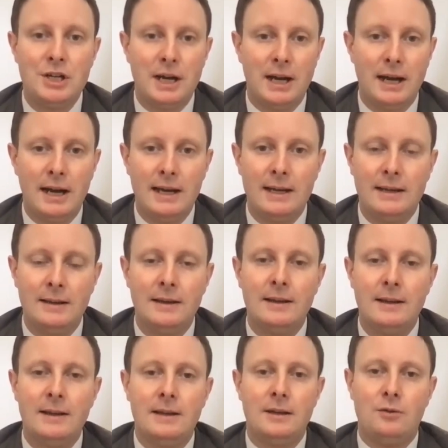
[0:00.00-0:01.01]
which I
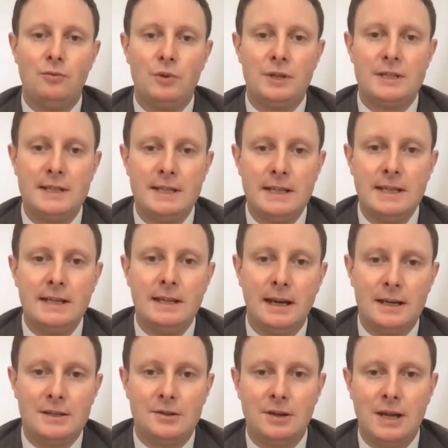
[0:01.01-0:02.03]
would
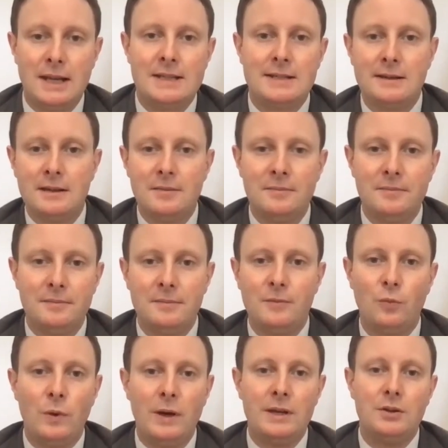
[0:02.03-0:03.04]
see as a
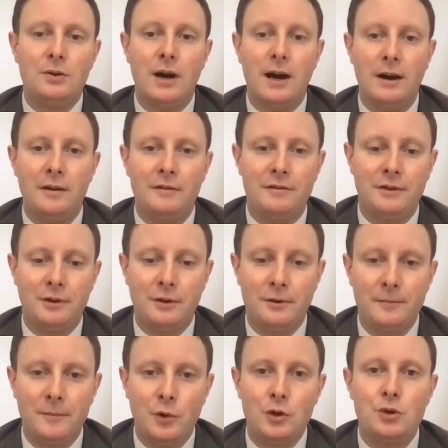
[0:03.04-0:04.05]
lesson when you have
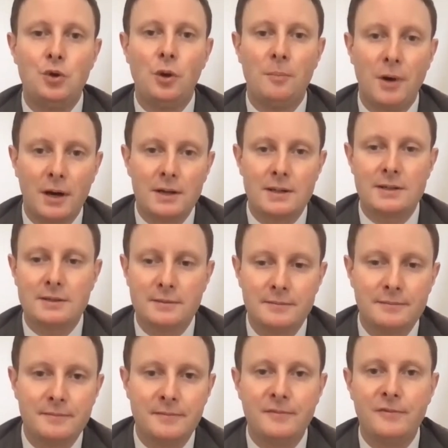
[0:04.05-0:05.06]
a
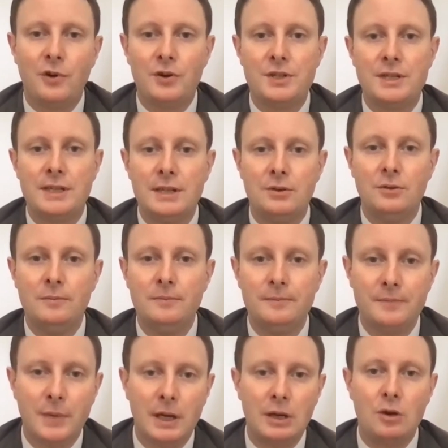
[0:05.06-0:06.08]
toolbox for the
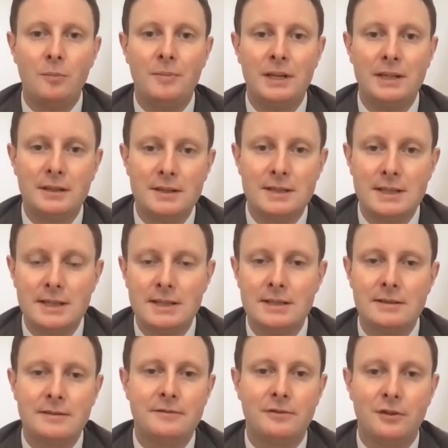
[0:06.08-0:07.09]
EU and
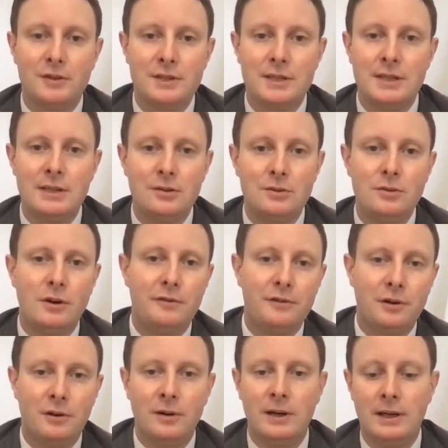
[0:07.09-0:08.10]
competencies for the EU
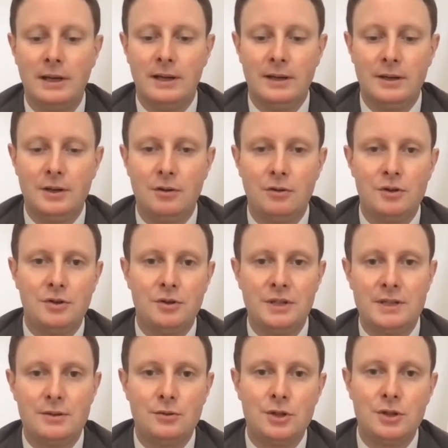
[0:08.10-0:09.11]
or for
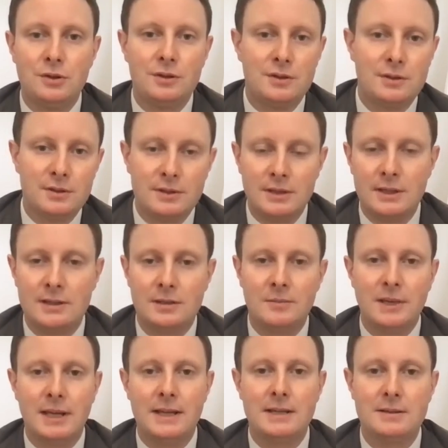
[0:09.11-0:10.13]
Eurozone institutions in
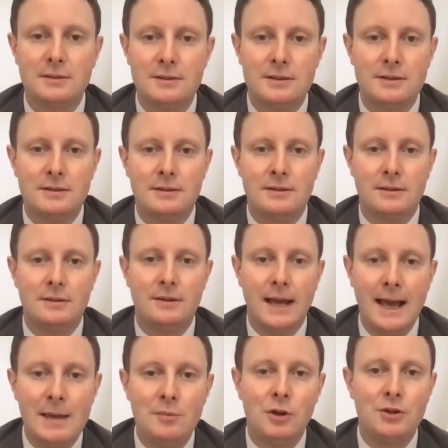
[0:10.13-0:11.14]
some cases,
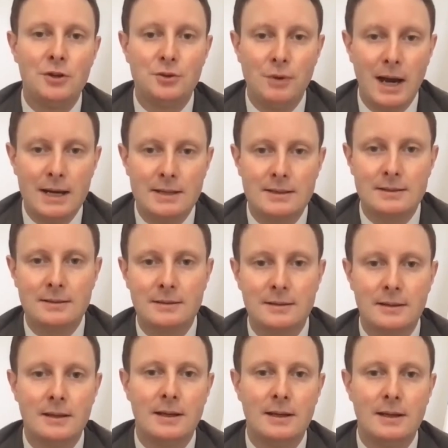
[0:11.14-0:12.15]
able to act.
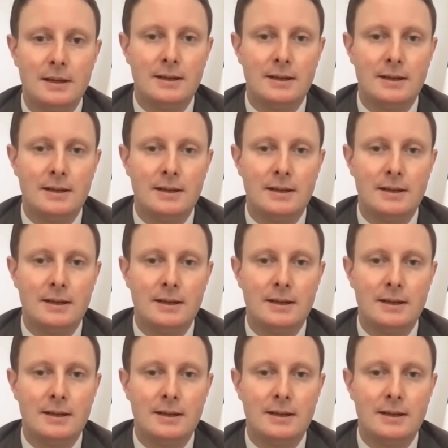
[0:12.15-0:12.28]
